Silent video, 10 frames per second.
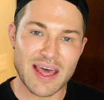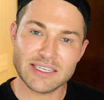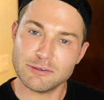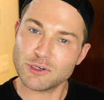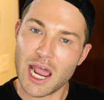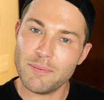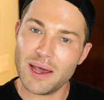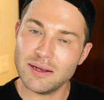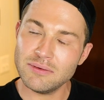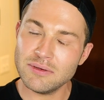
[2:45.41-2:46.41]
that subscribe
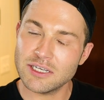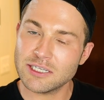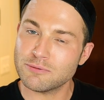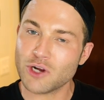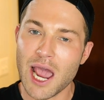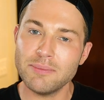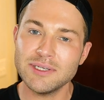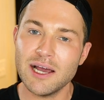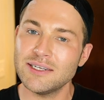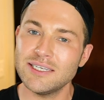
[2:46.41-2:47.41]
button to subscribe
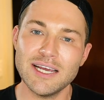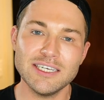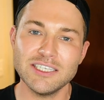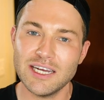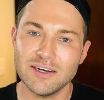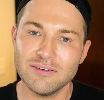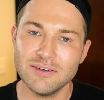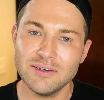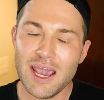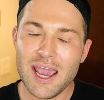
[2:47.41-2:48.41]
to Auntie Tay's channel